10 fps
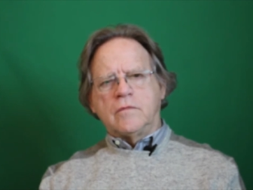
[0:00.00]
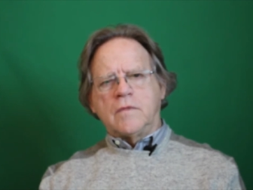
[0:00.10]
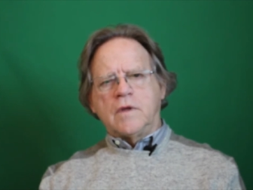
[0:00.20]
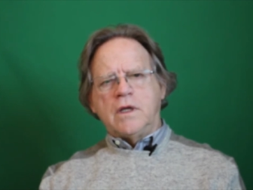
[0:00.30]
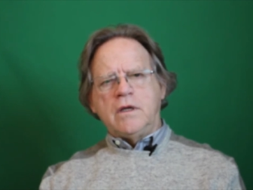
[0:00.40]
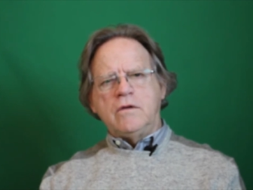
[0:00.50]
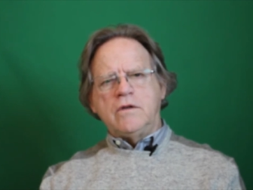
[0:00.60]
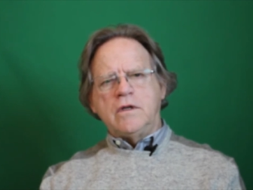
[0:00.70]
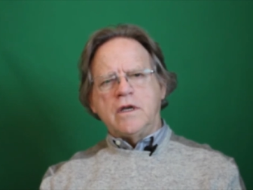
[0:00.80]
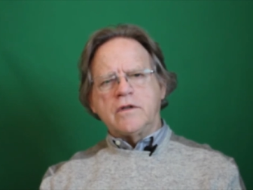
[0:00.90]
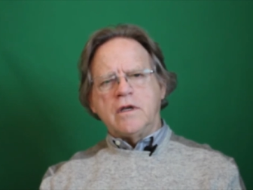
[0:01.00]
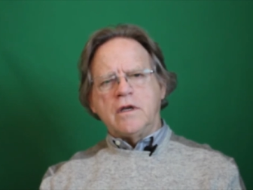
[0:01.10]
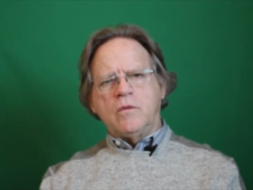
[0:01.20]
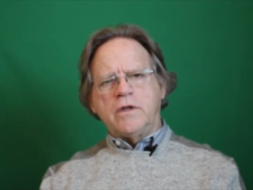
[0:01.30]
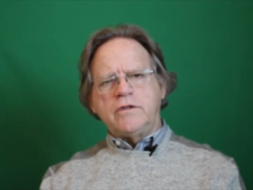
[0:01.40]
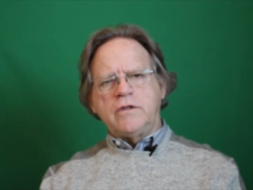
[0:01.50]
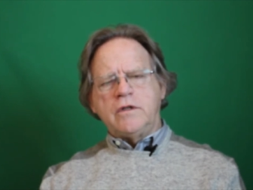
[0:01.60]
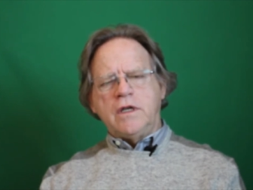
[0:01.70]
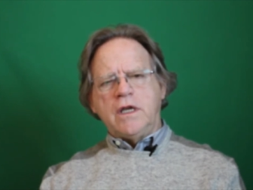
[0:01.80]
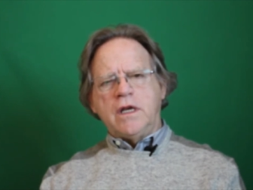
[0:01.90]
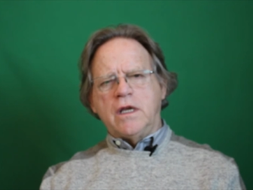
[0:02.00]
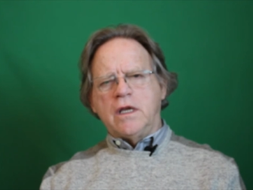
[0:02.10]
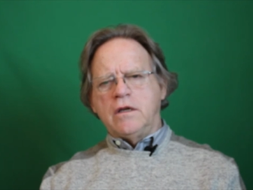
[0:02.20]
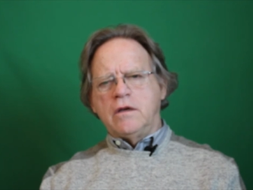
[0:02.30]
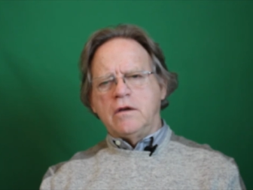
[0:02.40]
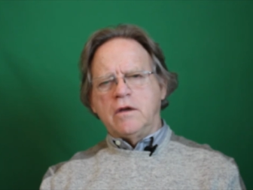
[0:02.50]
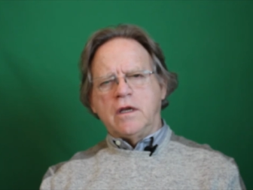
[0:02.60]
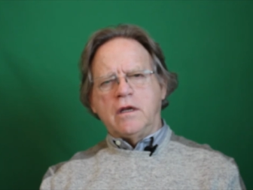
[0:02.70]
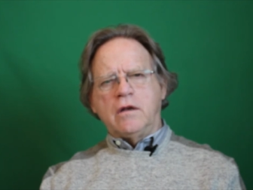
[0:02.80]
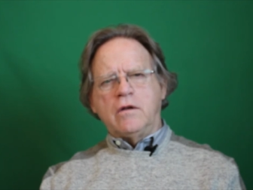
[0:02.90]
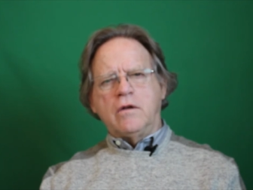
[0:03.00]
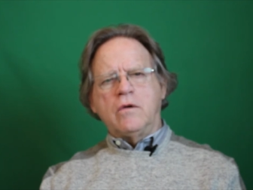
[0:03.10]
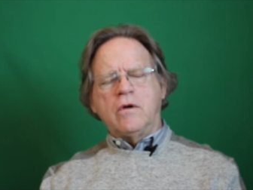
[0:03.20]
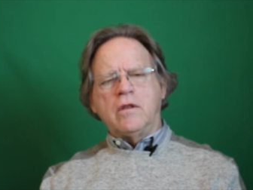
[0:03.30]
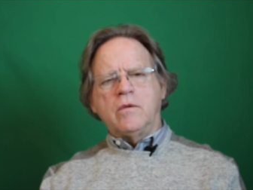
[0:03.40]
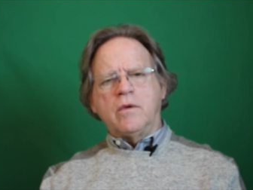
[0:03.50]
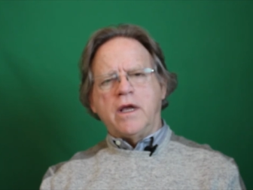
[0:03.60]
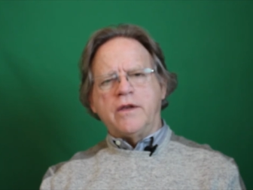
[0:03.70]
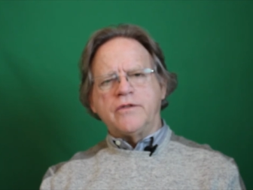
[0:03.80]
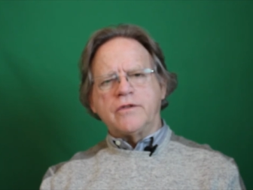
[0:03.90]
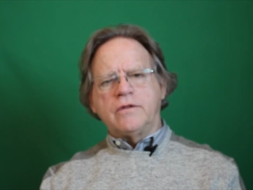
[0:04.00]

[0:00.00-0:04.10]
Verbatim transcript: And you just get what you need and you ignore the rest.